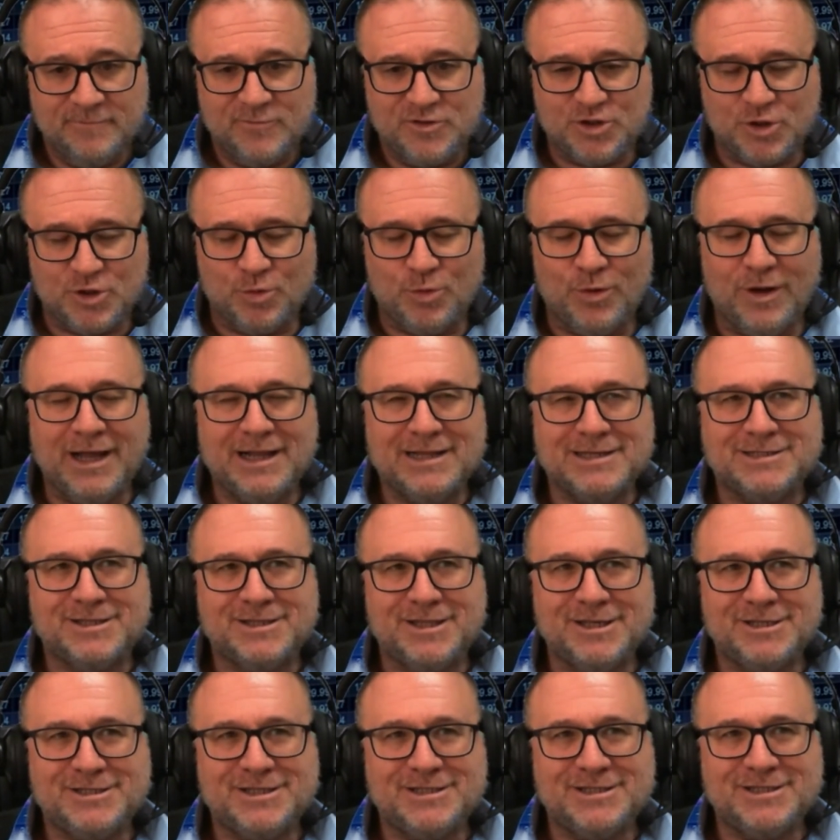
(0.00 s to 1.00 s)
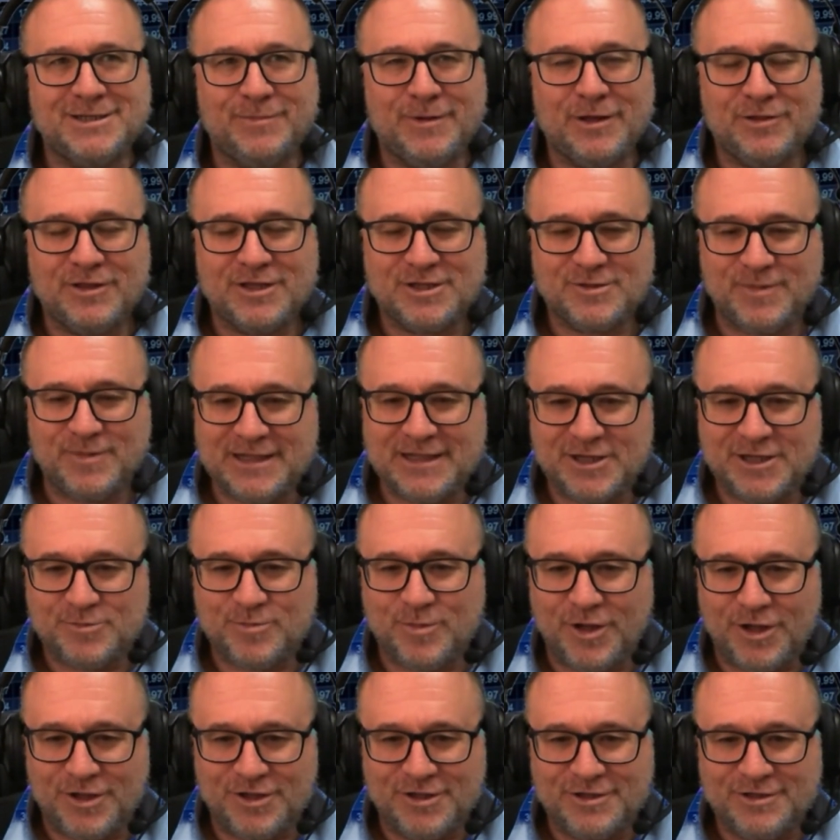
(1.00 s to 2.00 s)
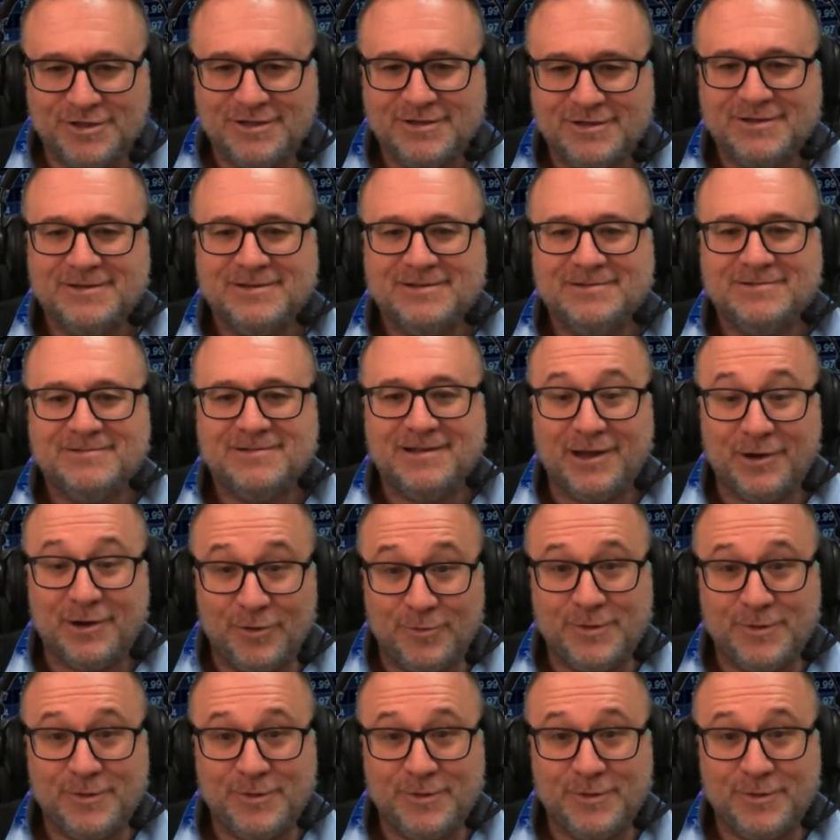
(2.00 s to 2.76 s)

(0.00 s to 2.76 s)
So whilst this is about the Spanish bond, I